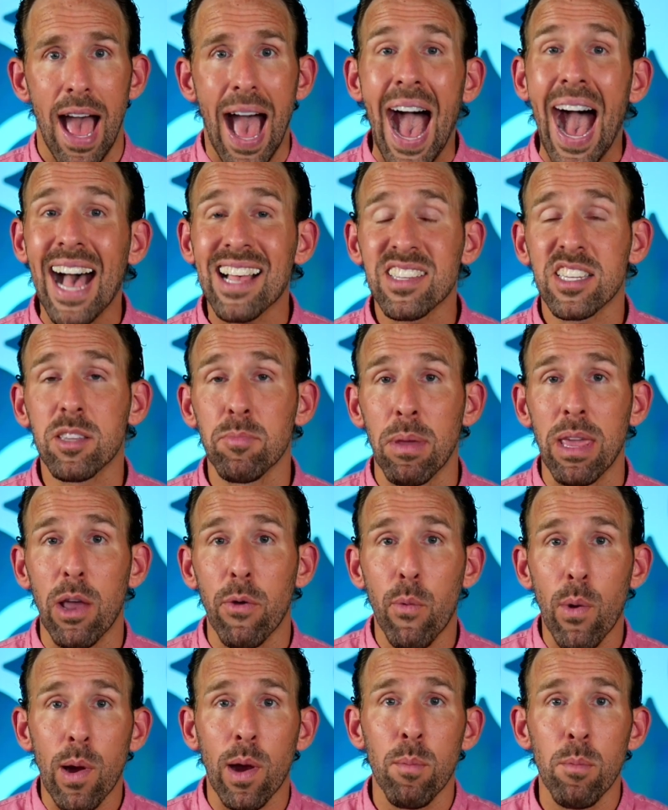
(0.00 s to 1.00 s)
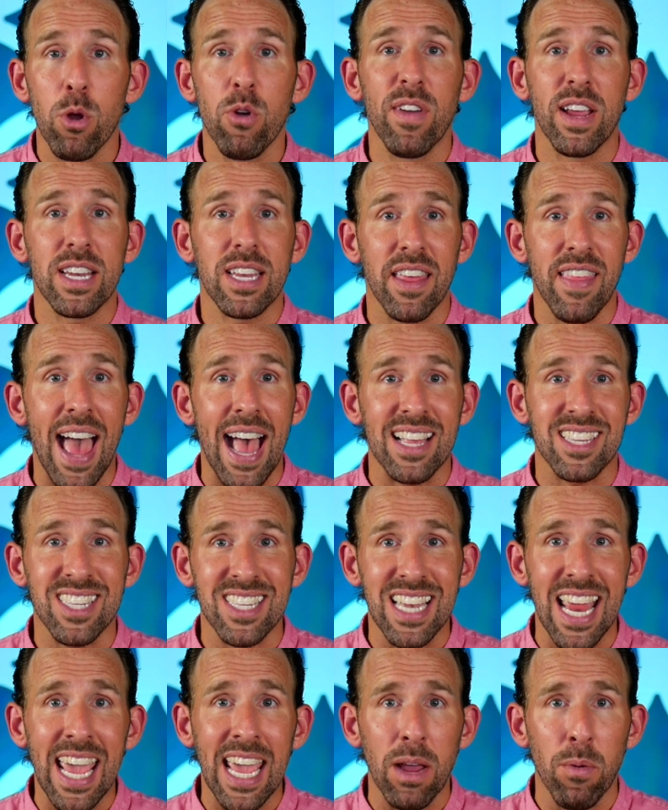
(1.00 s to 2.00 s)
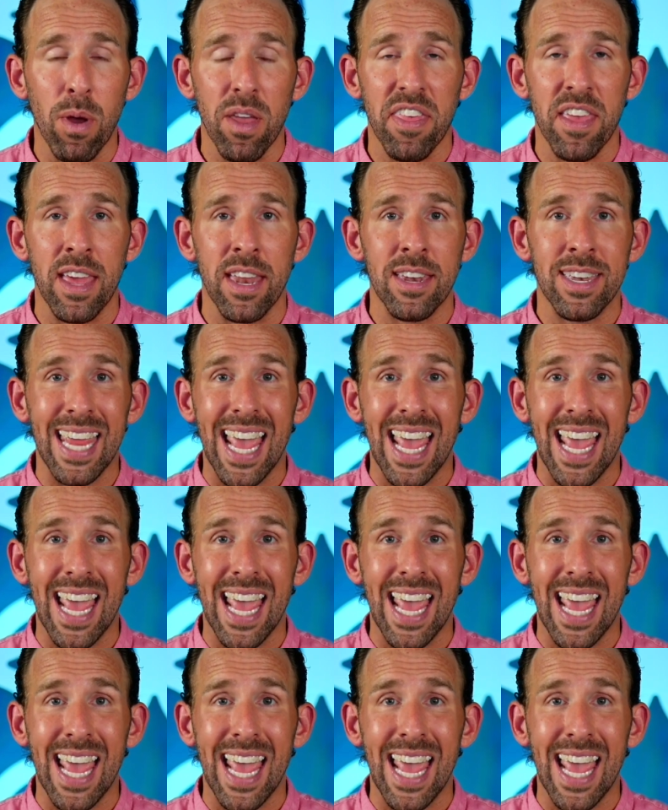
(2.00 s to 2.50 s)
asked me if we were moving to that state within